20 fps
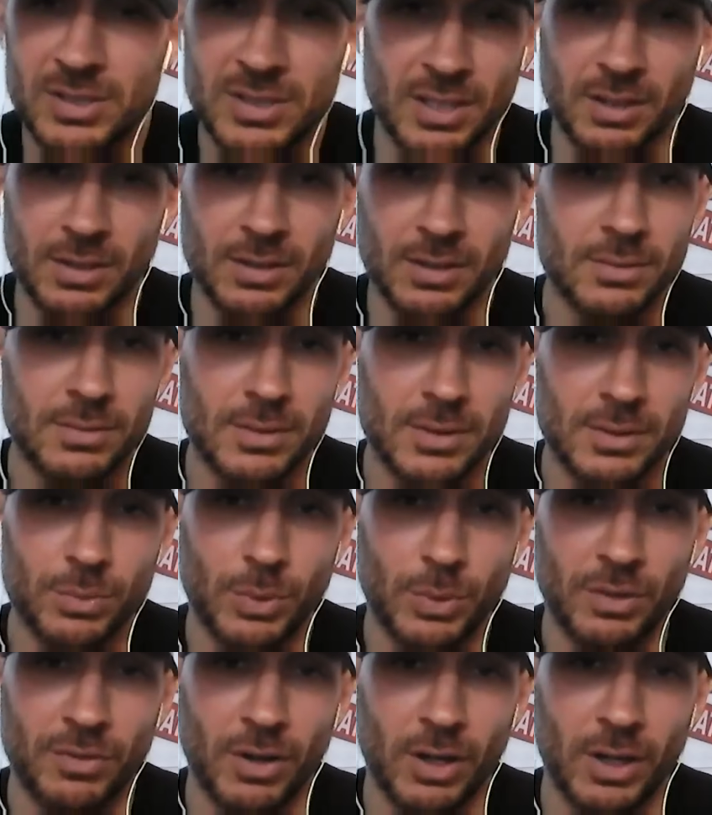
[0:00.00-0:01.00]
he's here,
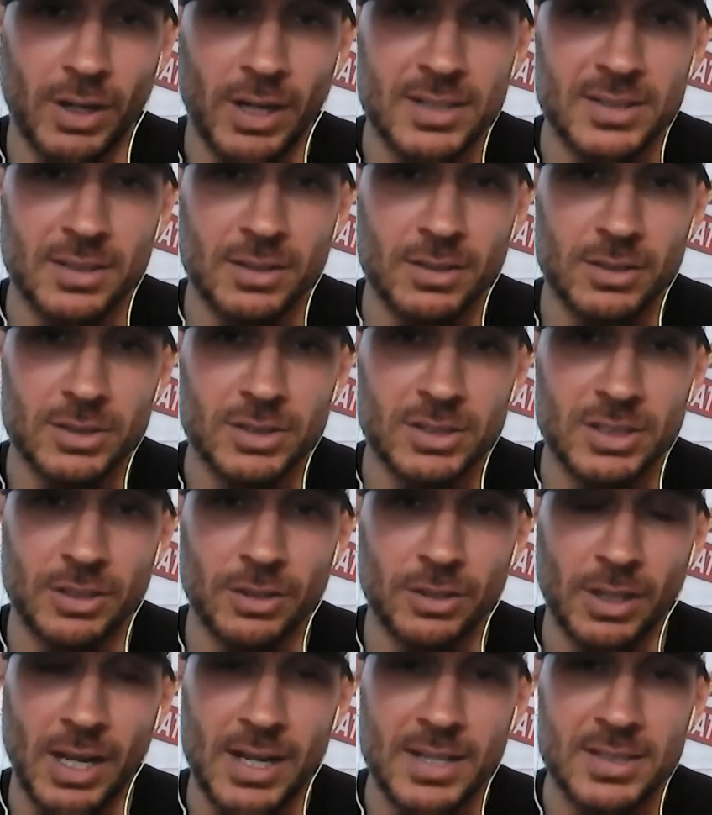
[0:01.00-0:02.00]
one of our guys that are just
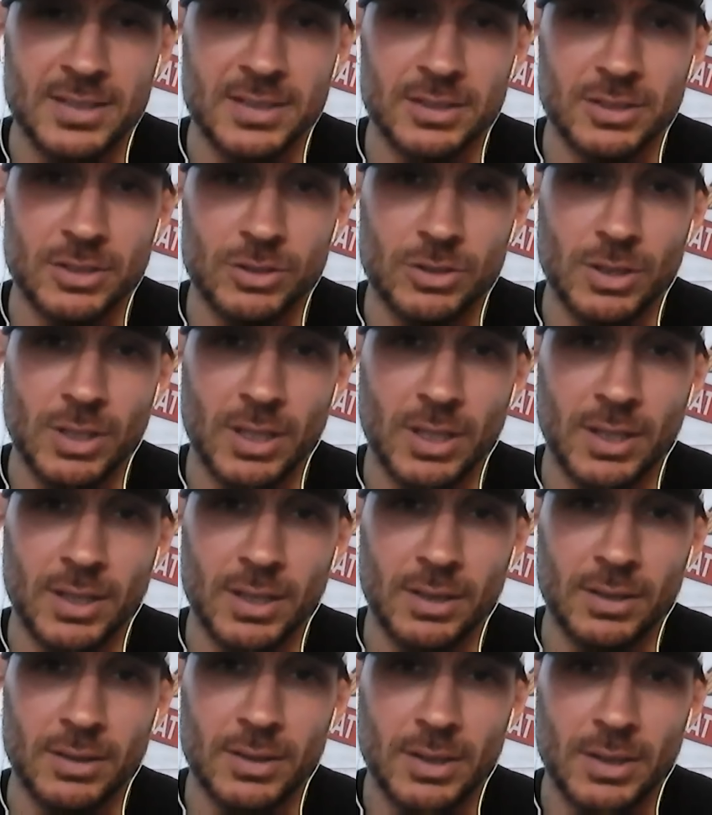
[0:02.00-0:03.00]
senior guys, and he's
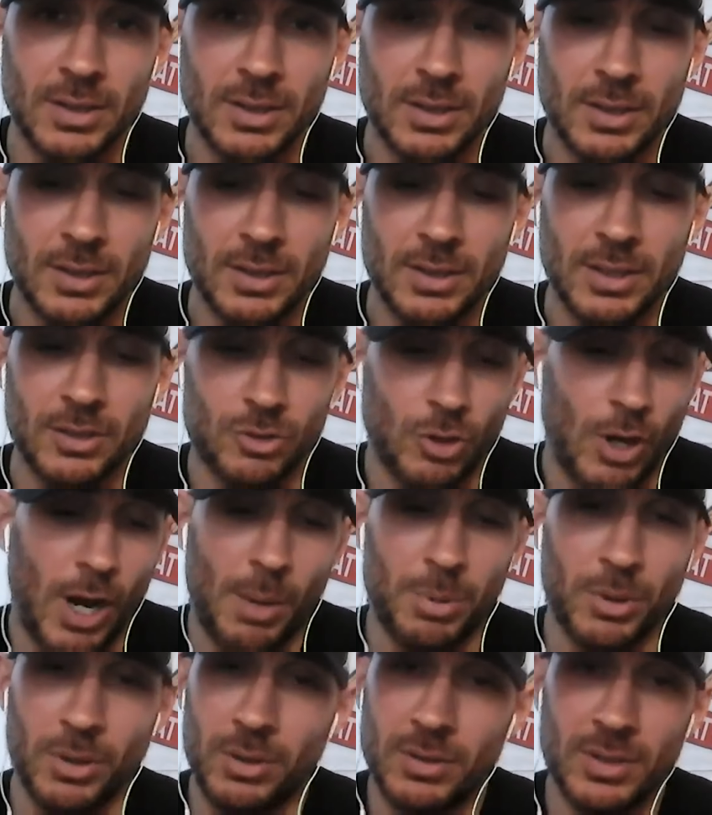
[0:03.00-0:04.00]
a
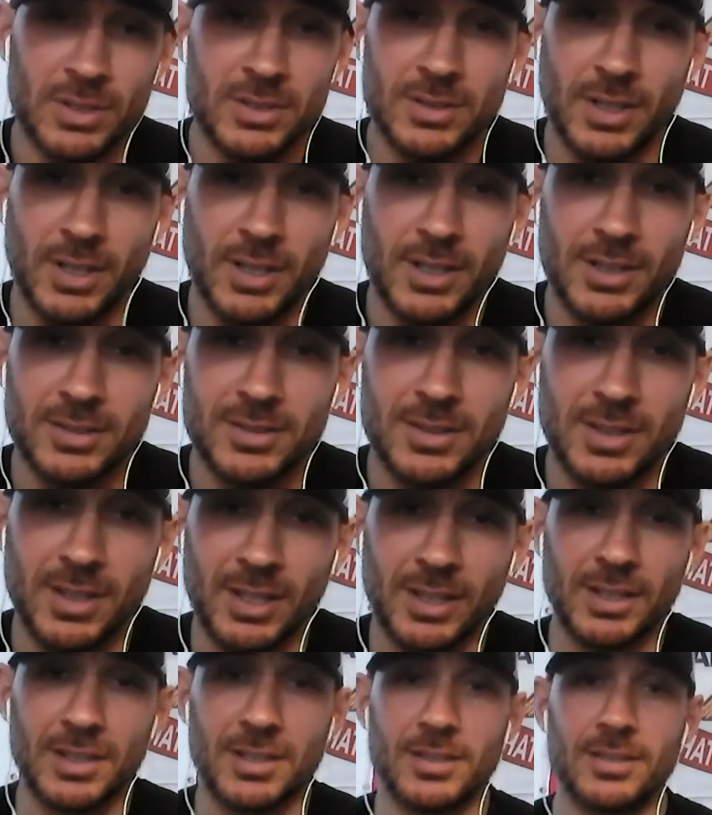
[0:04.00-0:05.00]
trapper, and it's like his
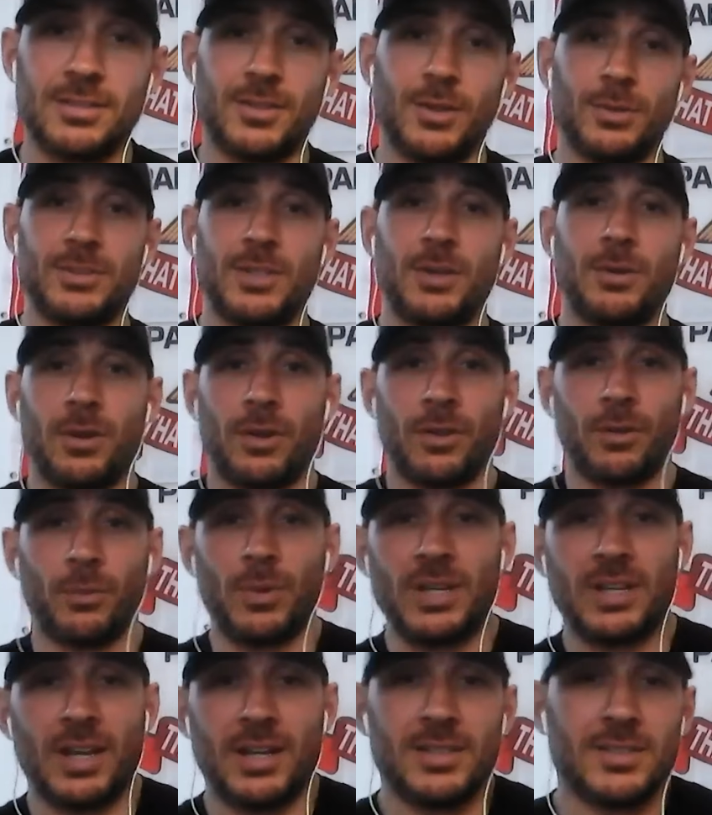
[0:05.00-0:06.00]
thing. He goes out on the
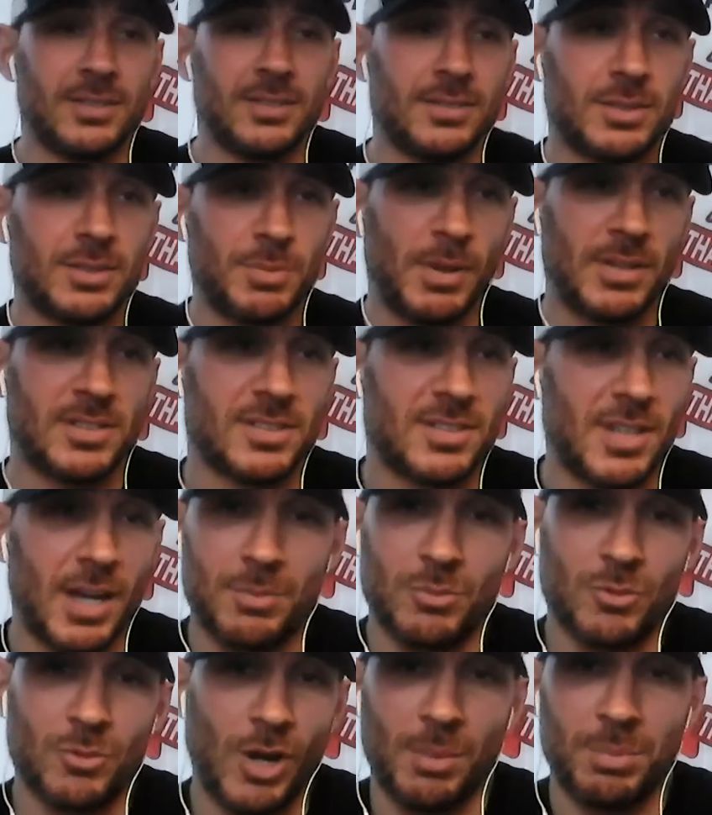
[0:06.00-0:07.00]
weekends and spends his
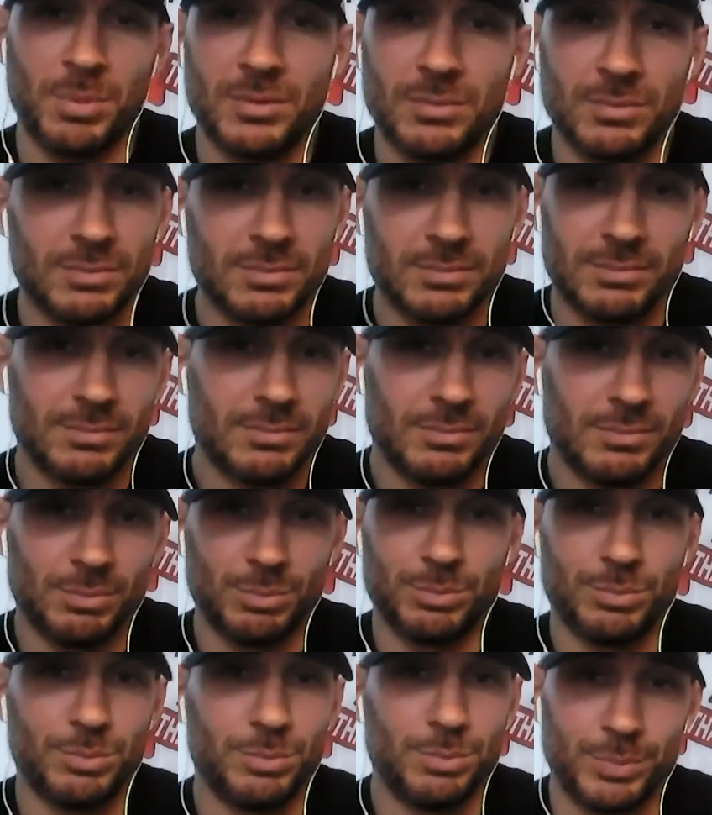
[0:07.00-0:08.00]
time trapping
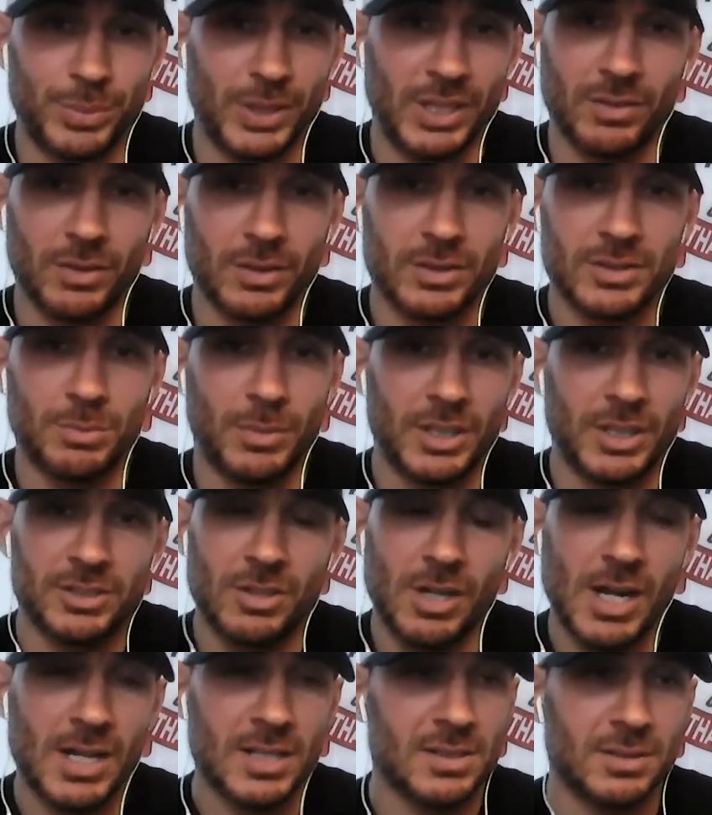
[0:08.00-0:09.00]
beavers and
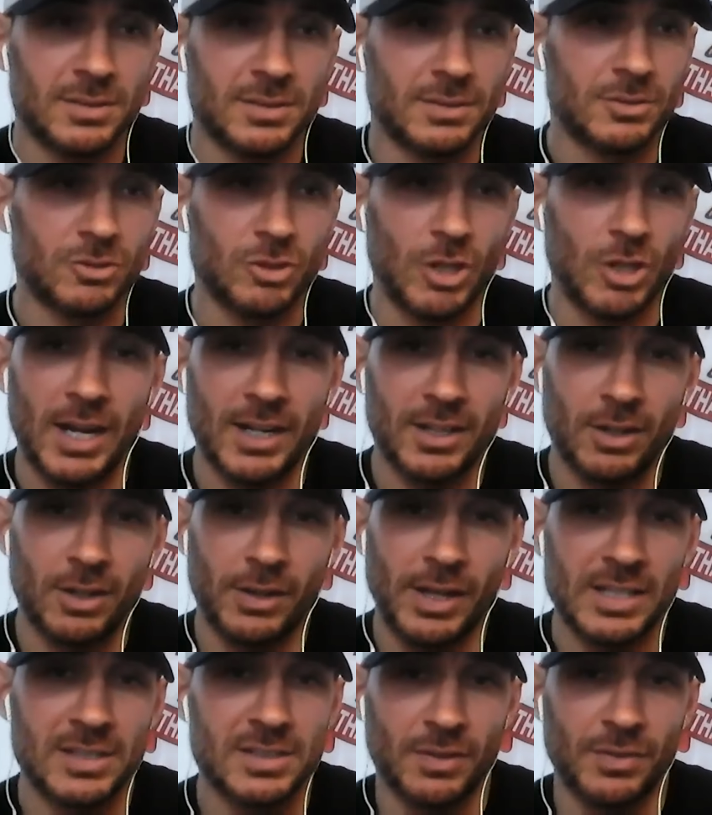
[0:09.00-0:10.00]
muskrats and tracking
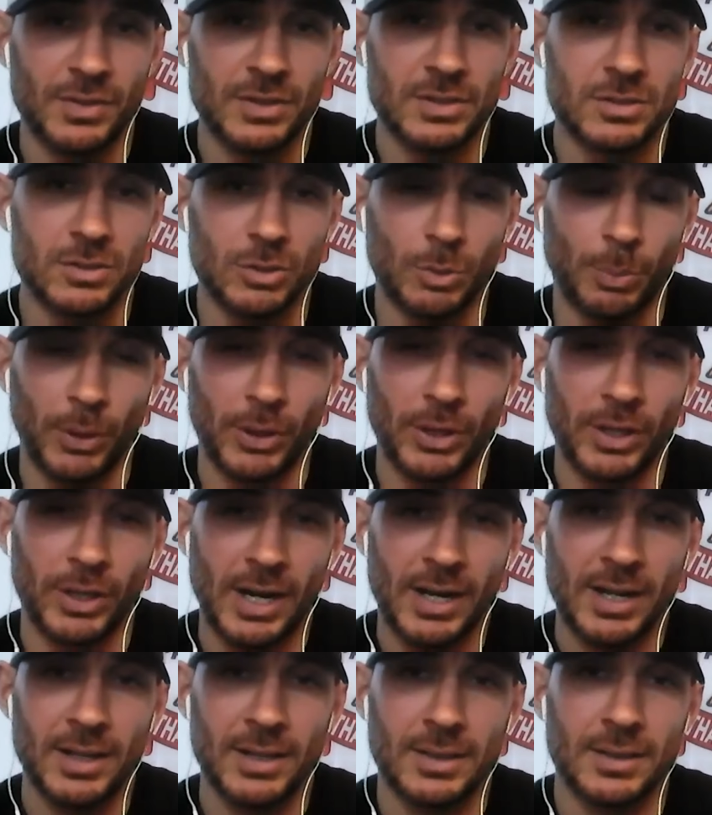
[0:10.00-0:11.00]
all that stuff. He's super good
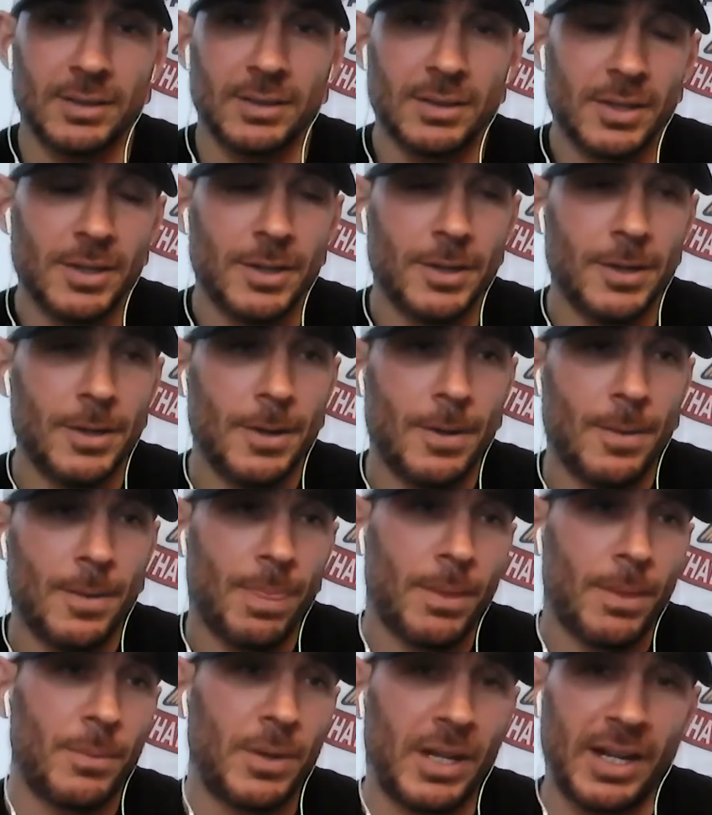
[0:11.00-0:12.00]
at it. And
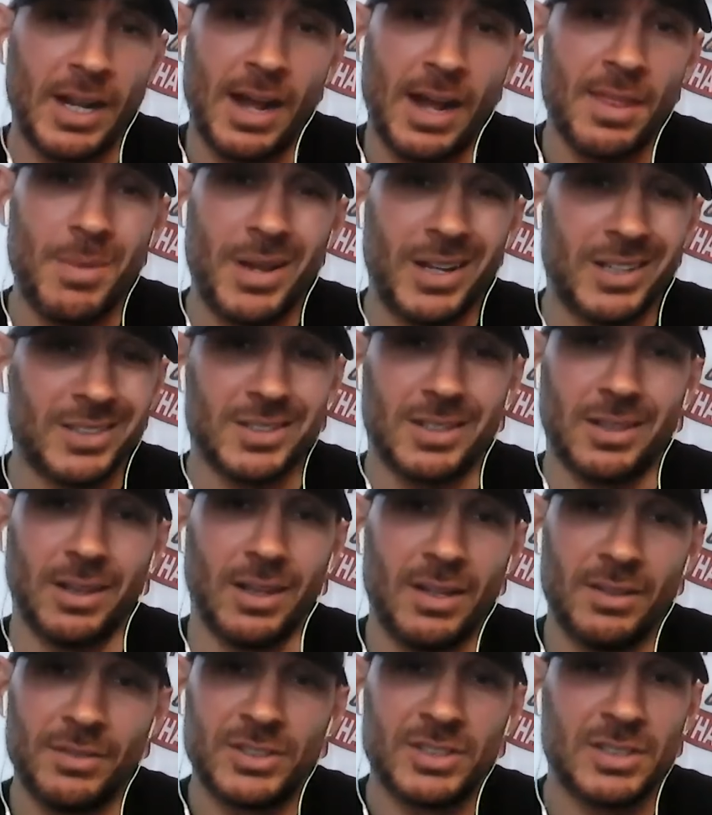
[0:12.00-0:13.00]
you got a guy that makes
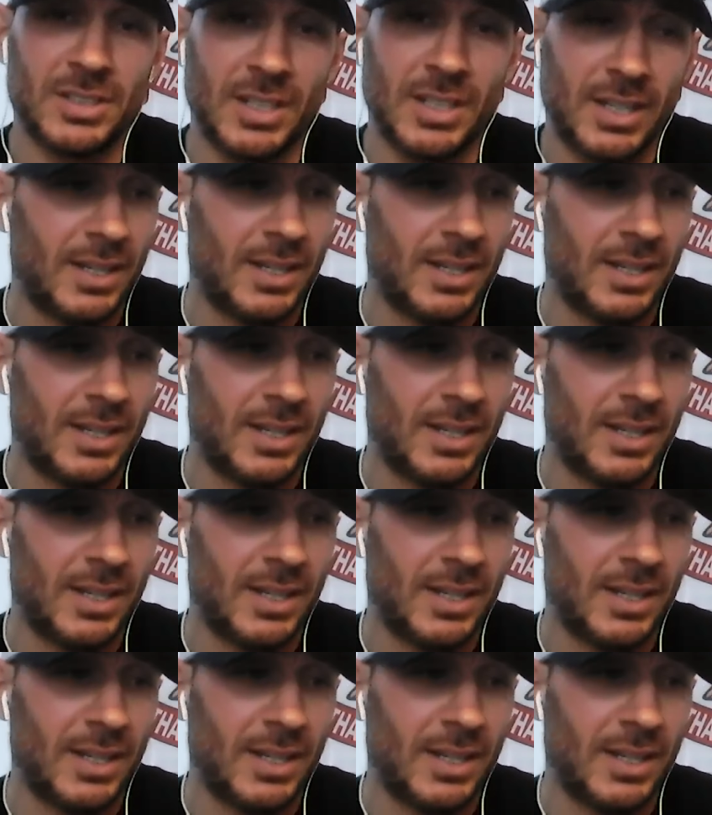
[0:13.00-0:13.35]
gloves,